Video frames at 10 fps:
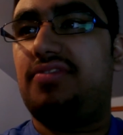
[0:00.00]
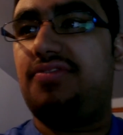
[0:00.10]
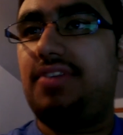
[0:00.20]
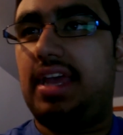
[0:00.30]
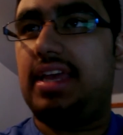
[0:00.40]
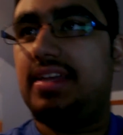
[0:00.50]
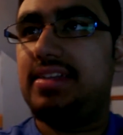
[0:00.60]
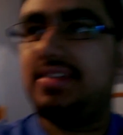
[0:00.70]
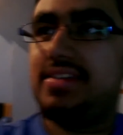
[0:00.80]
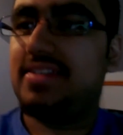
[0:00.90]
fit
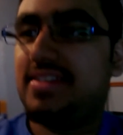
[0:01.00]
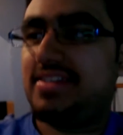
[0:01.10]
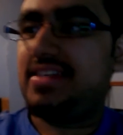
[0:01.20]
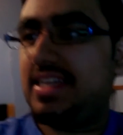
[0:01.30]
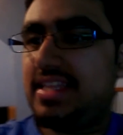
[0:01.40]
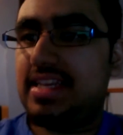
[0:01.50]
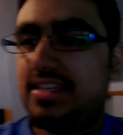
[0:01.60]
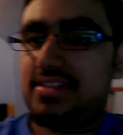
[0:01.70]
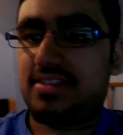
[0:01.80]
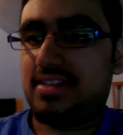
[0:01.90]
in
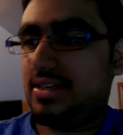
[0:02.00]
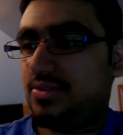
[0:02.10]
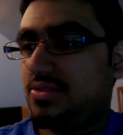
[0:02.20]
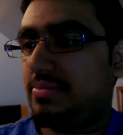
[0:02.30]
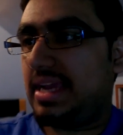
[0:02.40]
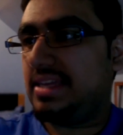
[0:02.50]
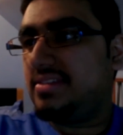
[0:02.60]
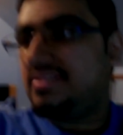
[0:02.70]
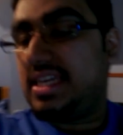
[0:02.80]
this little space.